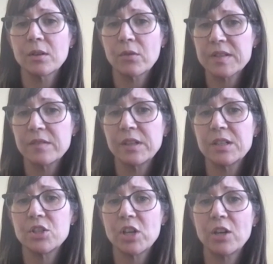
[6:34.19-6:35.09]
aggressively
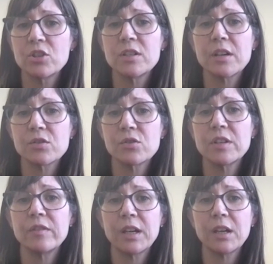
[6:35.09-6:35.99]
to change a death
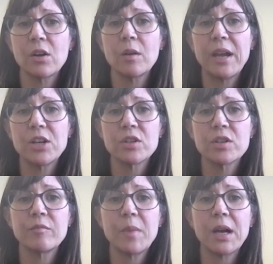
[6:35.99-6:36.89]
certificate on a
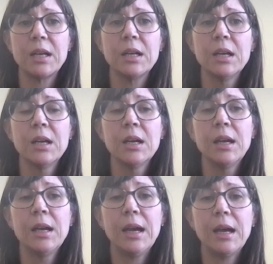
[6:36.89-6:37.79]
patient of mine.
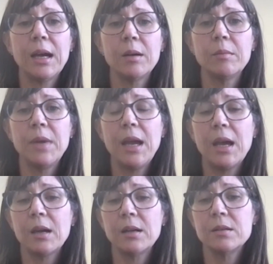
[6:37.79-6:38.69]

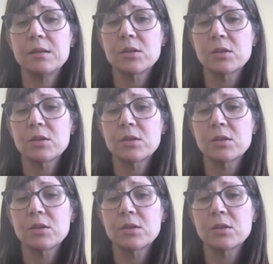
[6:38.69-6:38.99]
And